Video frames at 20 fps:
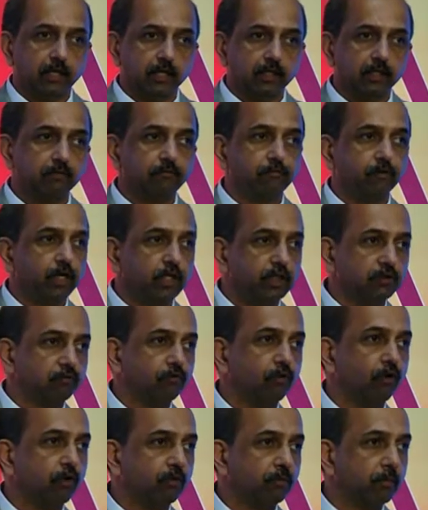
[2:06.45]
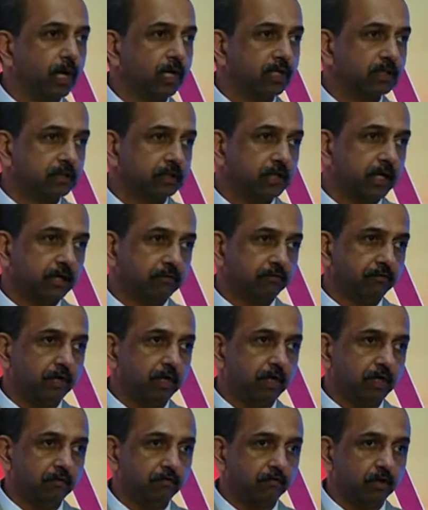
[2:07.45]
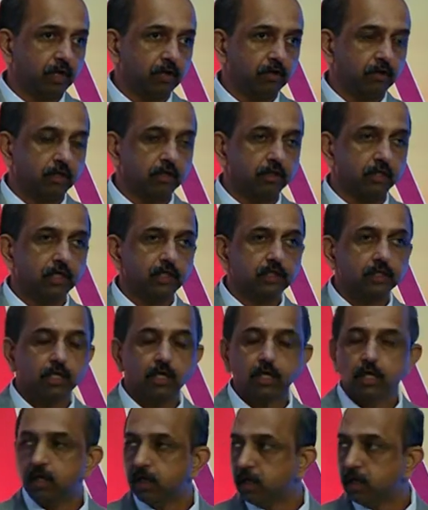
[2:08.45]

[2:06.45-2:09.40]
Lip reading: in the first 4 months that we worked on this,